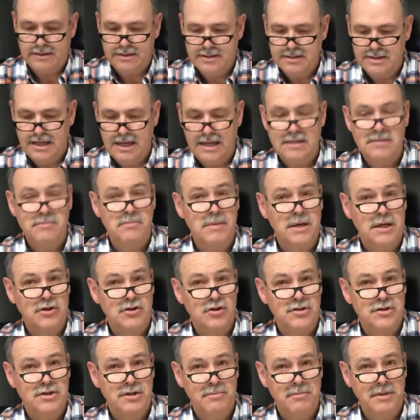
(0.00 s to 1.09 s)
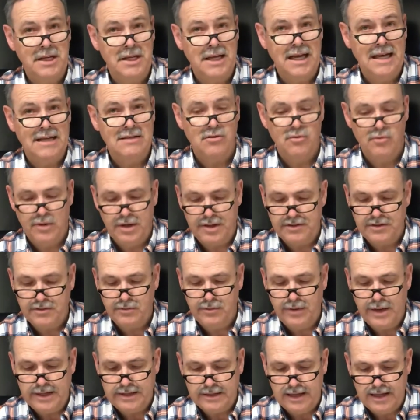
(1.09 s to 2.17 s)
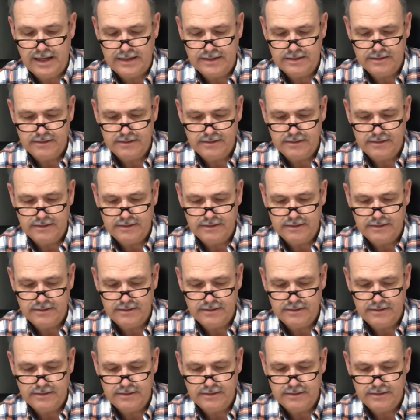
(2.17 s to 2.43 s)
sides, make sure somebody hasn't run the red light.